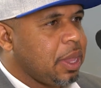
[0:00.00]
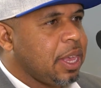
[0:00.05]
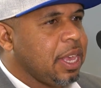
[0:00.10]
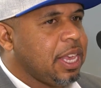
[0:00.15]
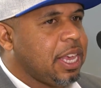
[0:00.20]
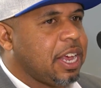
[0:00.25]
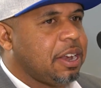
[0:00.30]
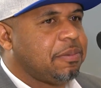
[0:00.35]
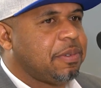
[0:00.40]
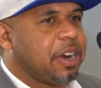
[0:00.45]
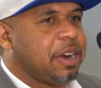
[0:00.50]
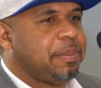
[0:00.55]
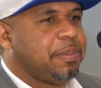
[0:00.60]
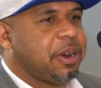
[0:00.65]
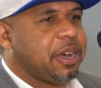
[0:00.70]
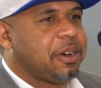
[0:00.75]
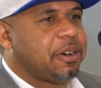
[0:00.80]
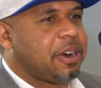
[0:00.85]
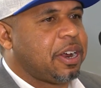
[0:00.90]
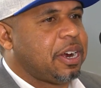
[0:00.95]
getting ready to
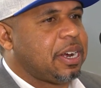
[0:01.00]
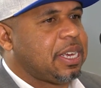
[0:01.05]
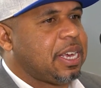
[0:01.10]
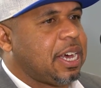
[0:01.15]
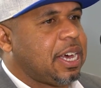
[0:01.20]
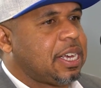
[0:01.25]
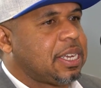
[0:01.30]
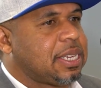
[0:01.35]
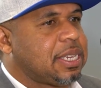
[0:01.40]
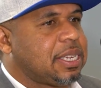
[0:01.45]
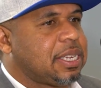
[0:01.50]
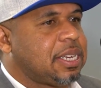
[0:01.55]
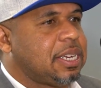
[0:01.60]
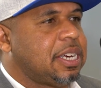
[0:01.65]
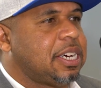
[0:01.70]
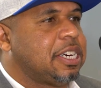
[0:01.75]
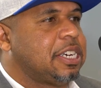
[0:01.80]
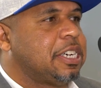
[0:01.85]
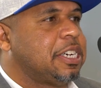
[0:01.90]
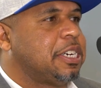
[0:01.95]
bring on our guest.
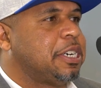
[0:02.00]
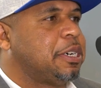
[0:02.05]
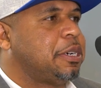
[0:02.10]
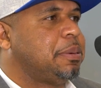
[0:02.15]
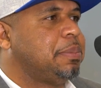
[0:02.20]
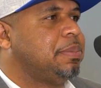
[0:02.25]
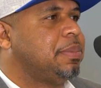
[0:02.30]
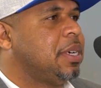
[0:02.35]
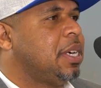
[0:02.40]
I